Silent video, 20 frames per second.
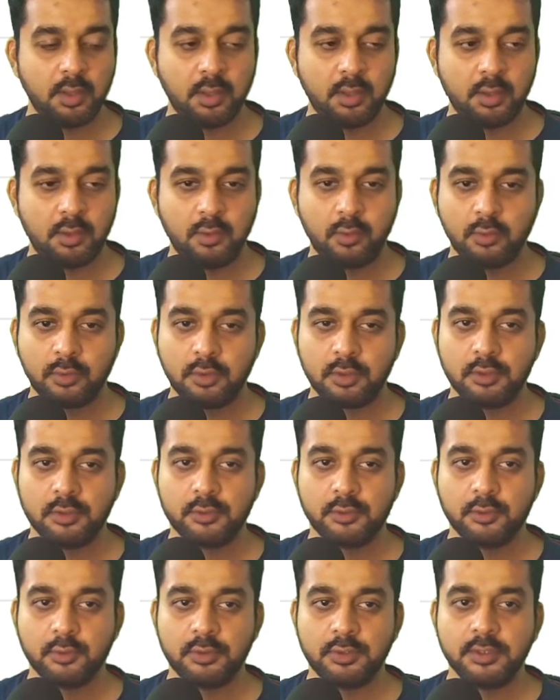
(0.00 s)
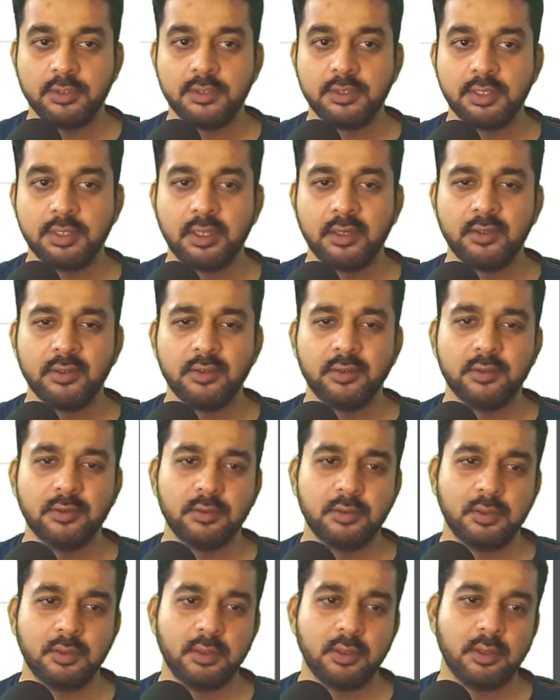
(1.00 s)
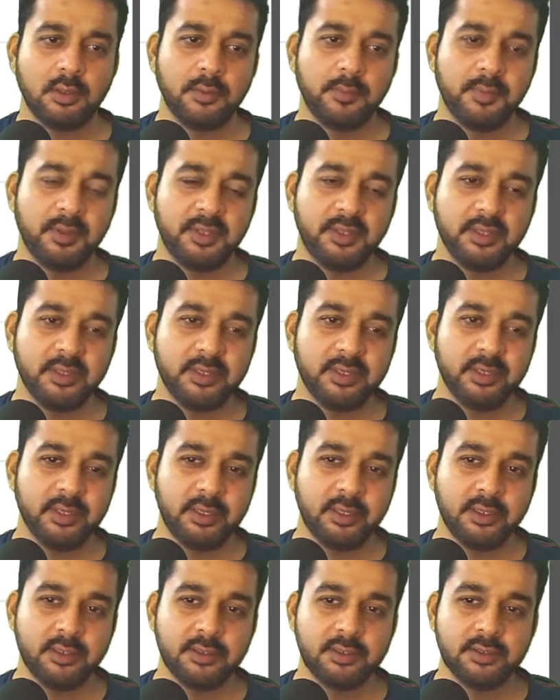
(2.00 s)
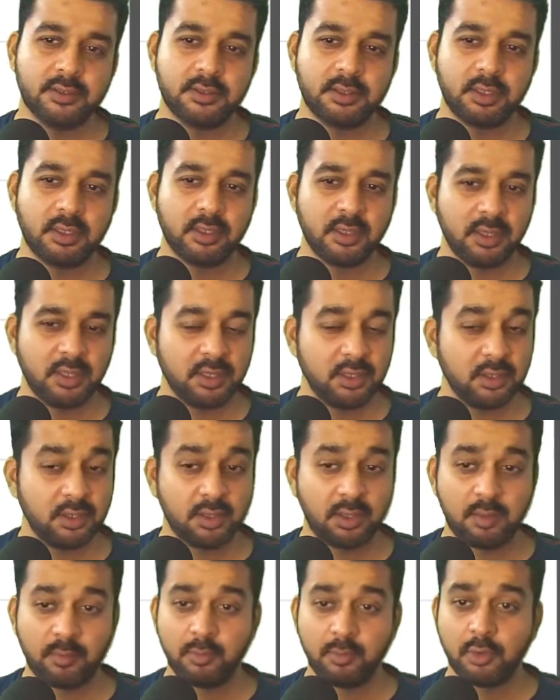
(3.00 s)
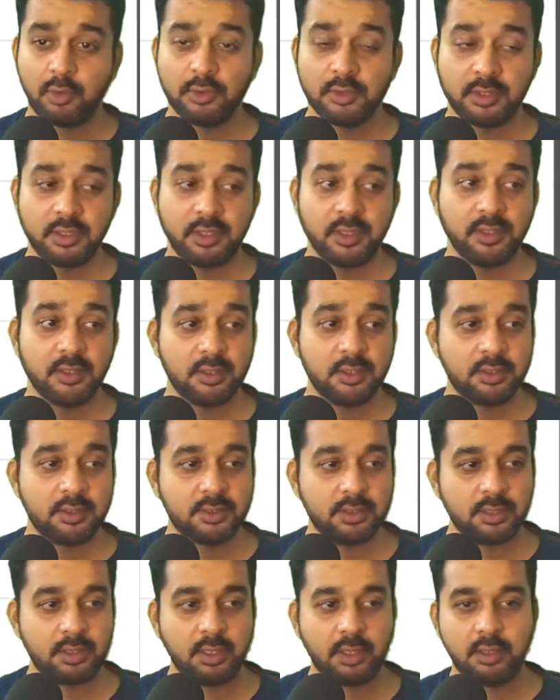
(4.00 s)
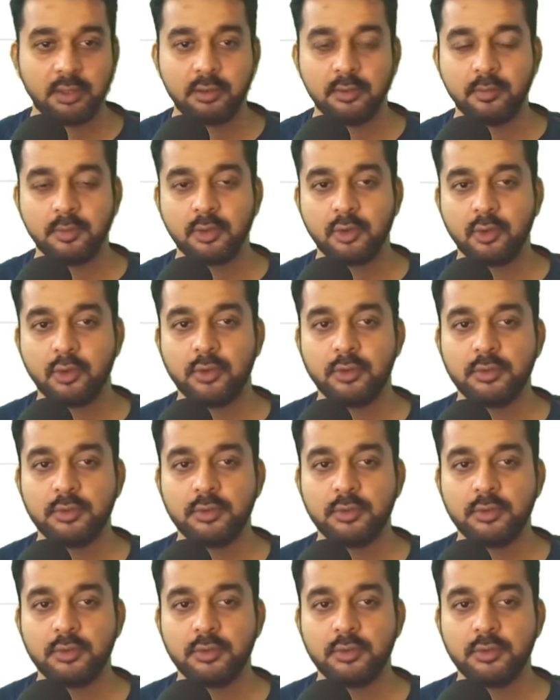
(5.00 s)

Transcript: Okay, so this error basically, it's again, I'm not saying it's an error because